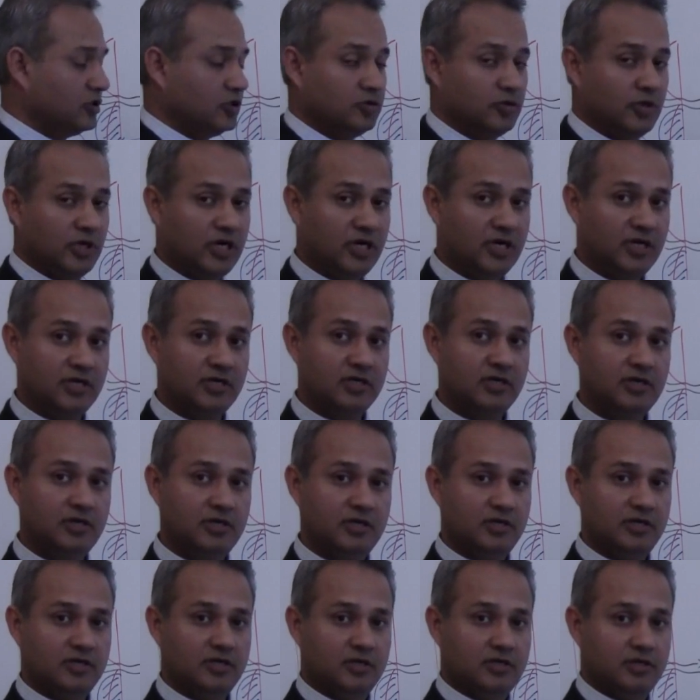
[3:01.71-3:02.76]
you are
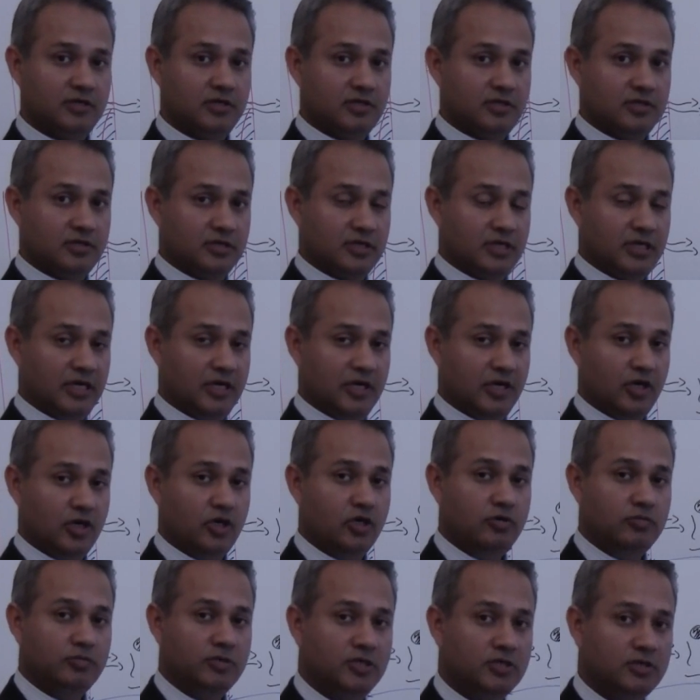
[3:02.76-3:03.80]
a
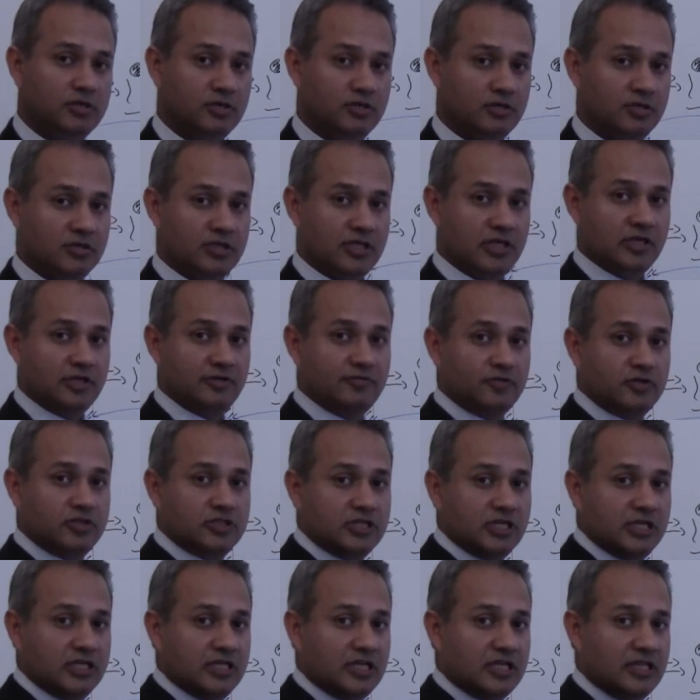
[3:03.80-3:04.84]
human, then you would
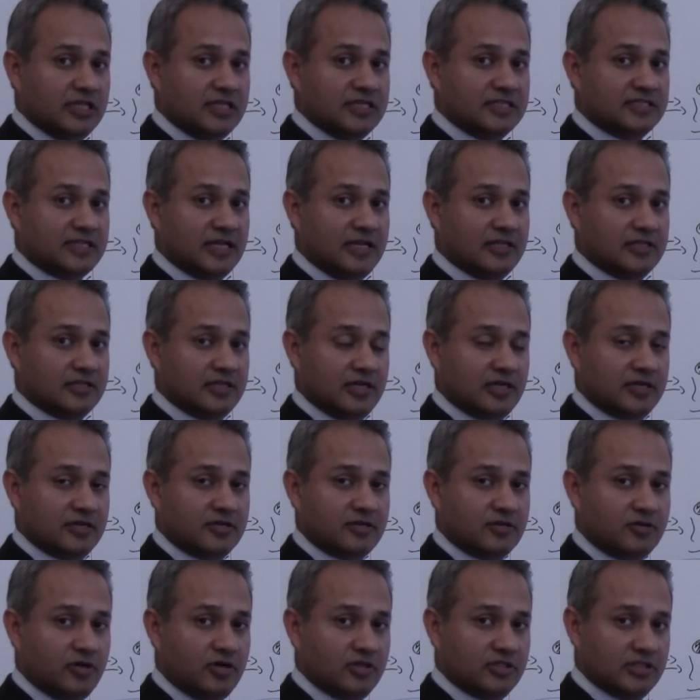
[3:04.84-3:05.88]
say that these cells are
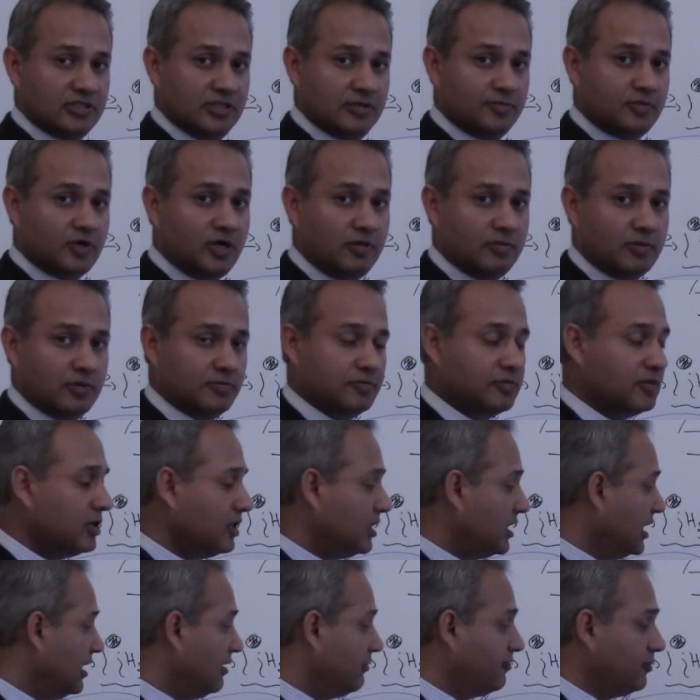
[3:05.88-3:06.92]
causing the problem.
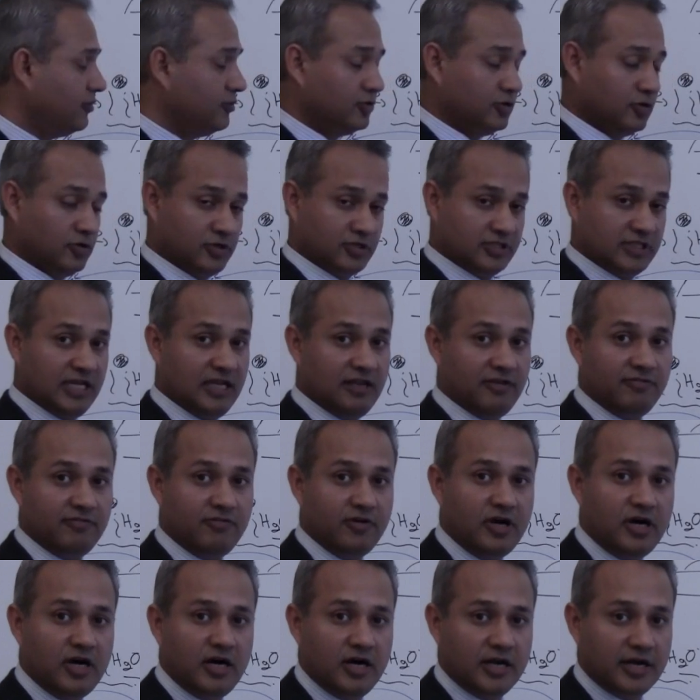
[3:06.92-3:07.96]
If you yourself
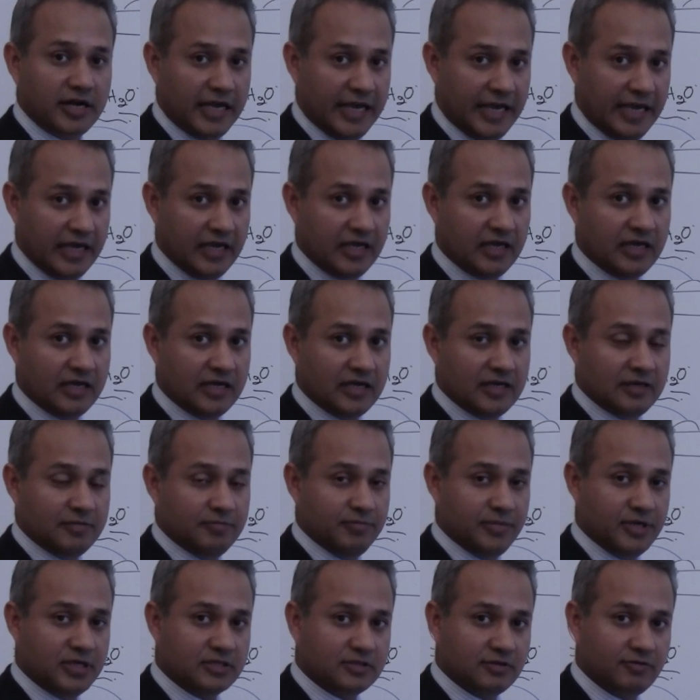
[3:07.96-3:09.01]
are a
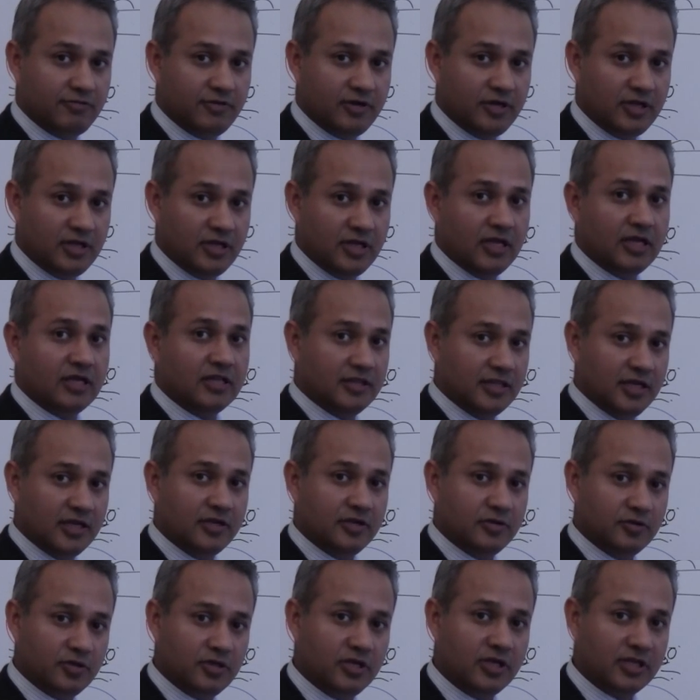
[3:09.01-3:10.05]
basophil,
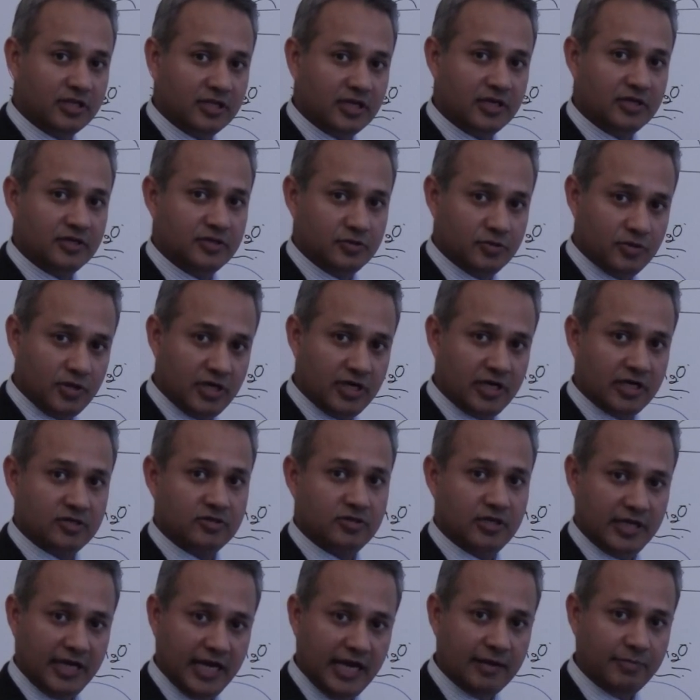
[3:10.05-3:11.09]
then you think that you are
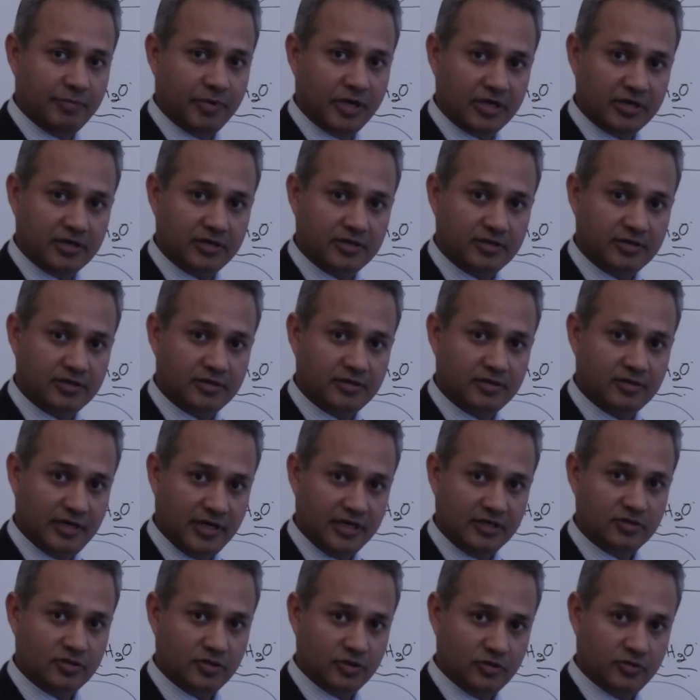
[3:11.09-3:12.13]
actually helping,
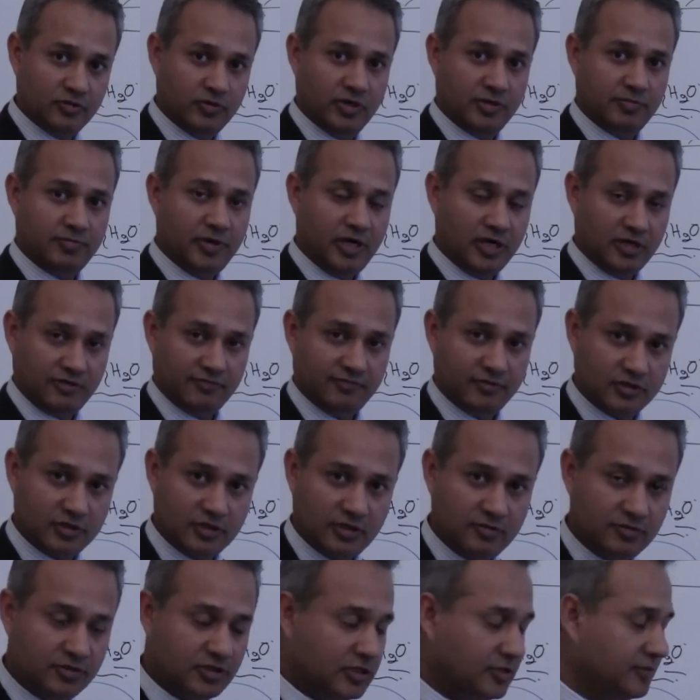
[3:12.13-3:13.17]
right? So you are part of a
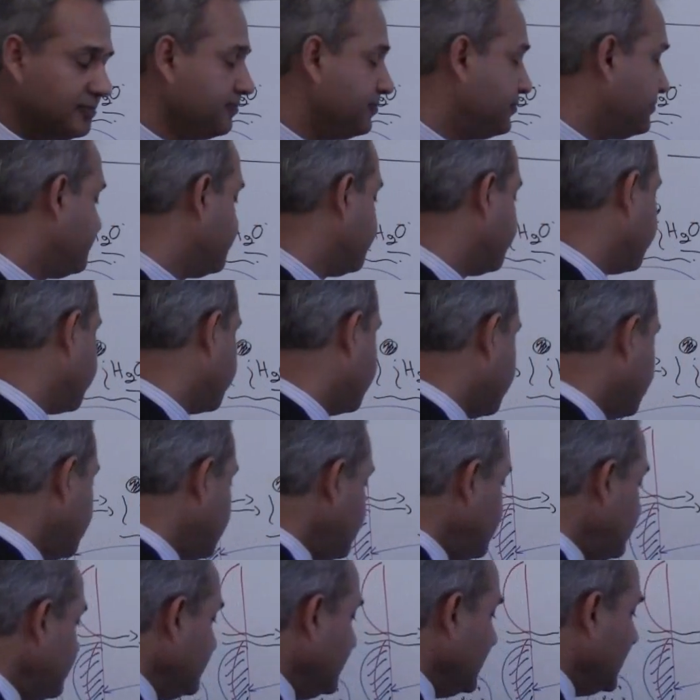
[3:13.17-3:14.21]
solution.
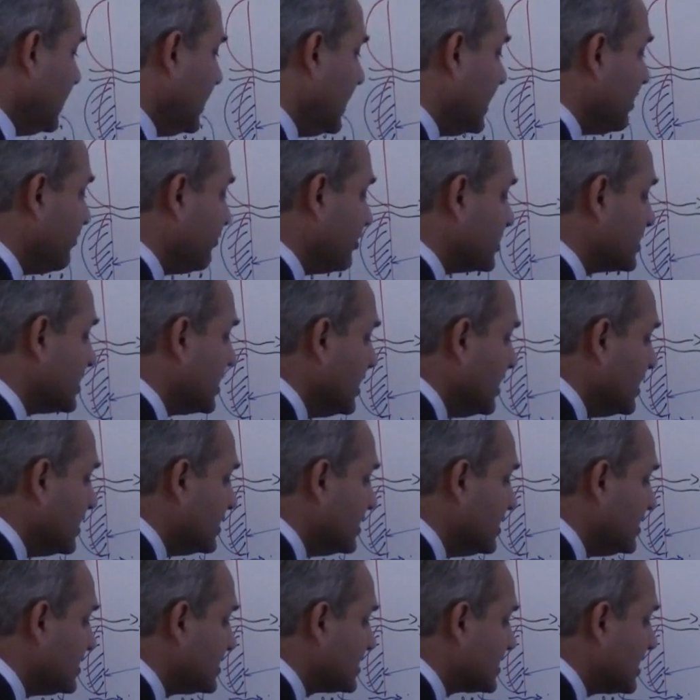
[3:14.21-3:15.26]
Anyways,
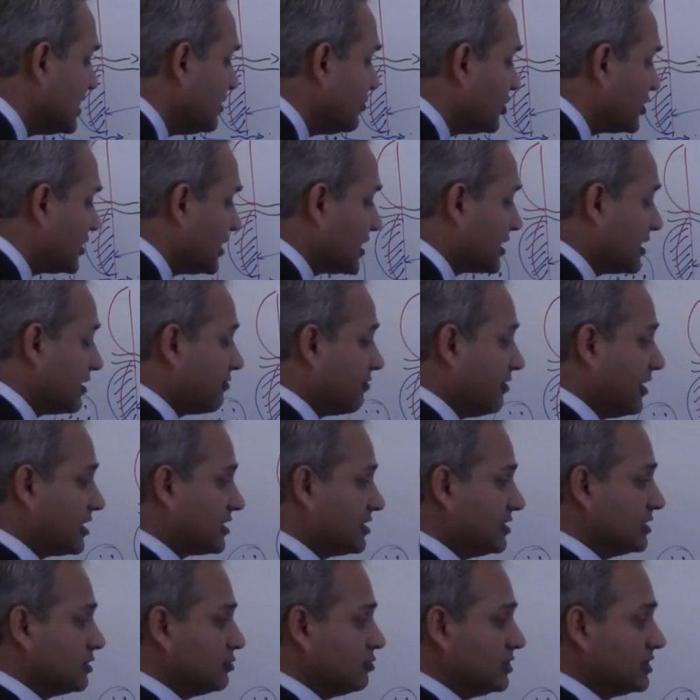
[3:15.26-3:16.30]
these chemotactic
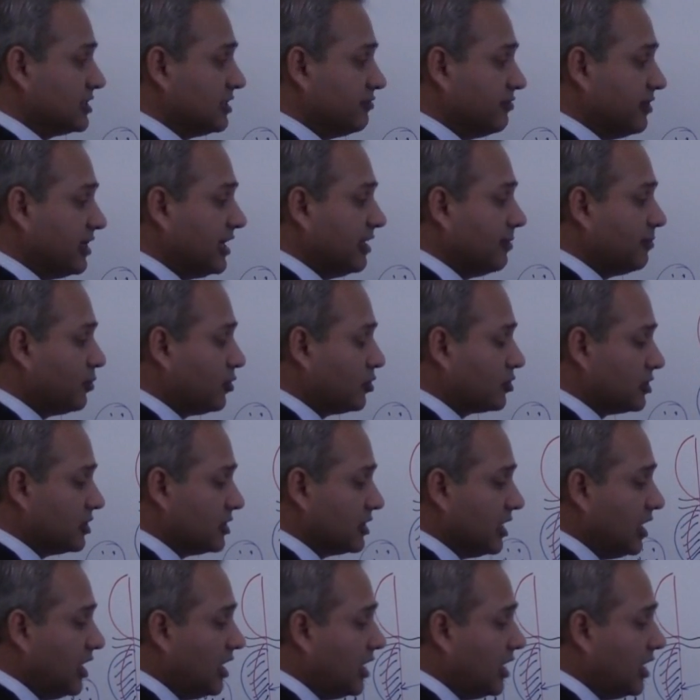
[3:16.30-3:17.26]
factors, which are very important,